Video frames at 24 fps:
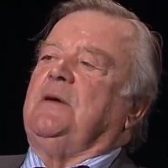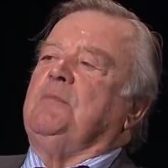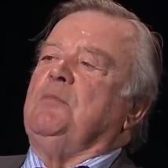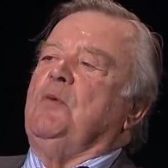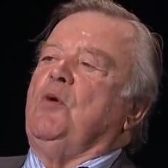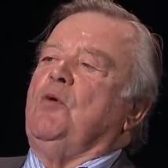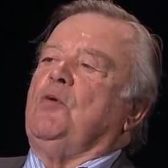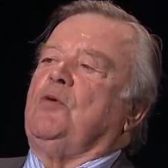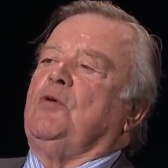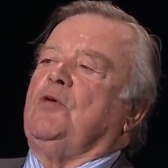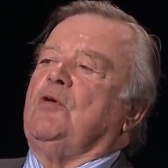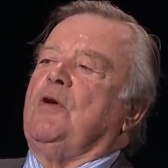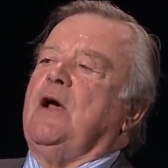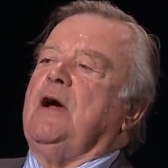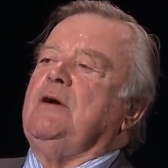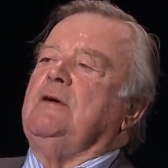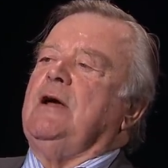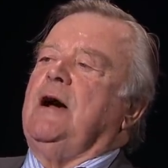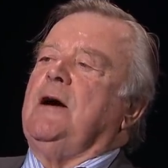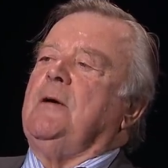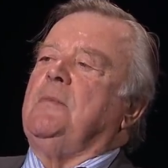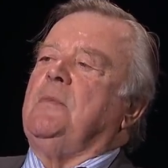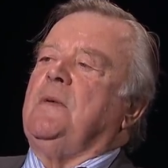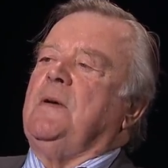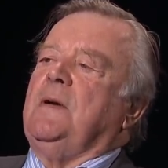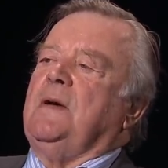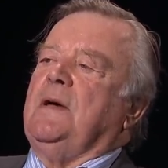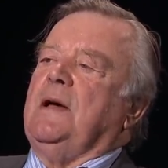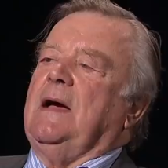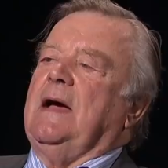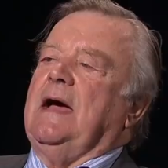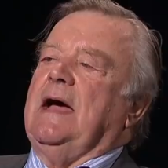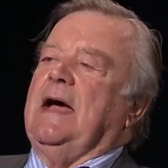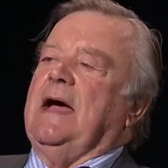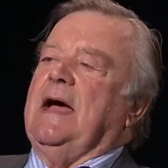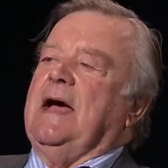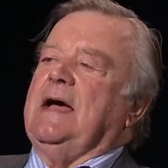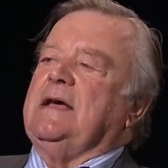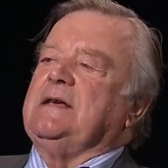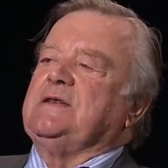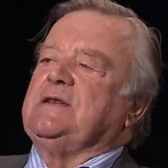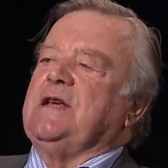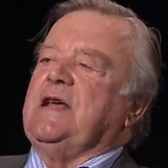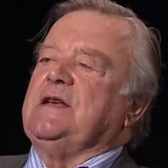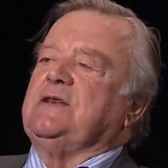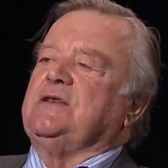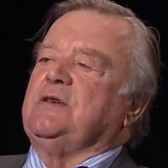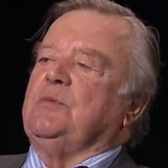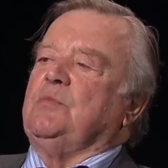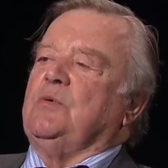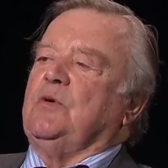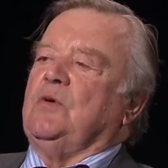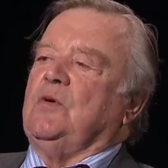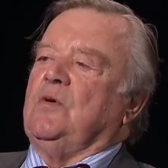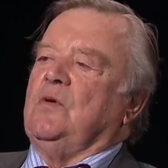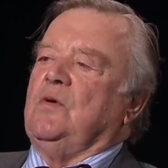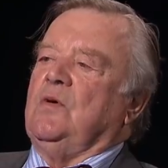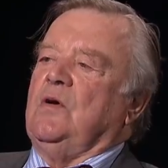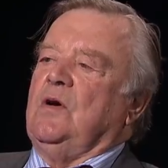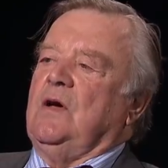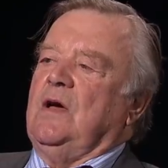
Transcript: a more grown-up, uh, sensible,